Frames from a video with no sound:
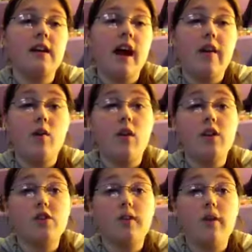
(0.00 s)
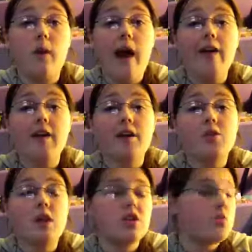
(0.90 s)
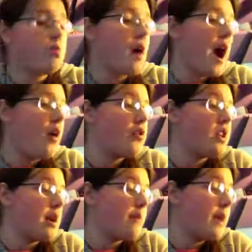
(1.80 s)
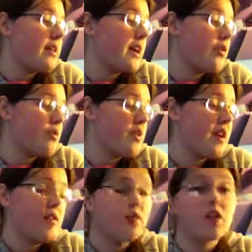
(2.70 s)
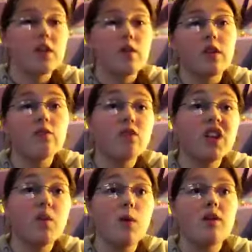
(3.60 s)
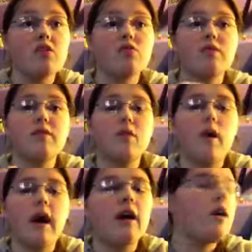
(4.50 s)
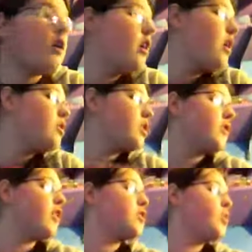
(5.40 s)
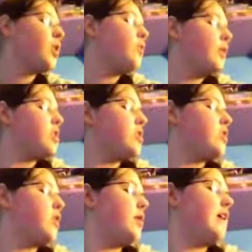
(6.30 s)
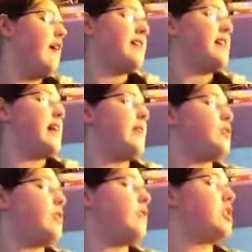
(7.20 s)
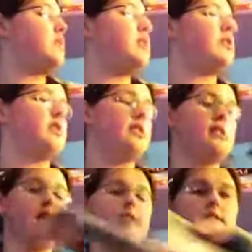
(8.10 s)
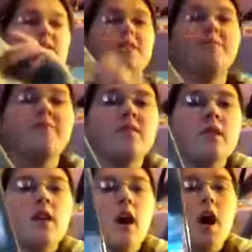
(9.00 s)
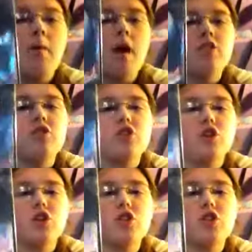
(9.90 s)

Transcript: I've wanted to read for a while in here, so I just browsed and I picked out three that I really, really, really wanted to read for a while. So the first one, which I started reading last night after I finished Speechless, is A Monster,